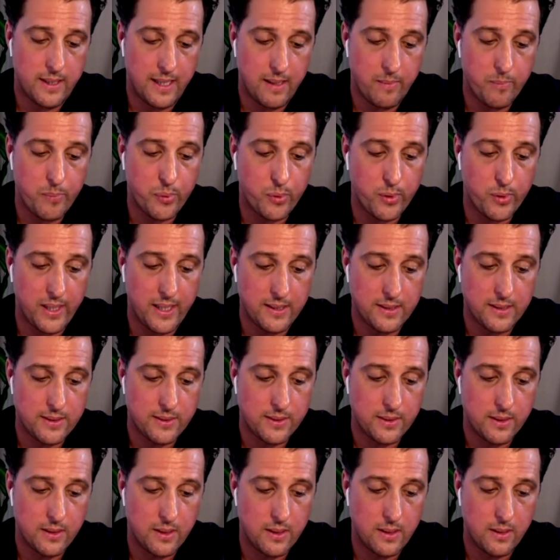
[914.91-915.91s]

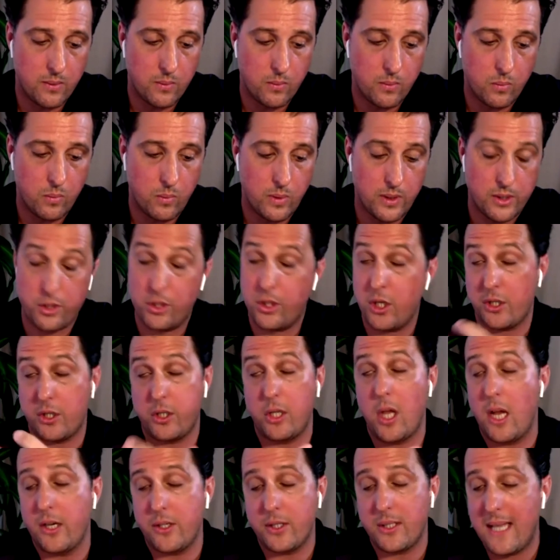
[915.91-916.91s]
imprint, which just
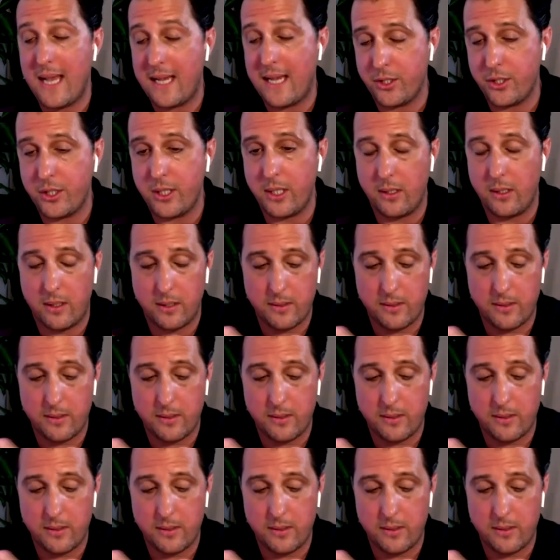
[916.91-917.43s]
launched last year.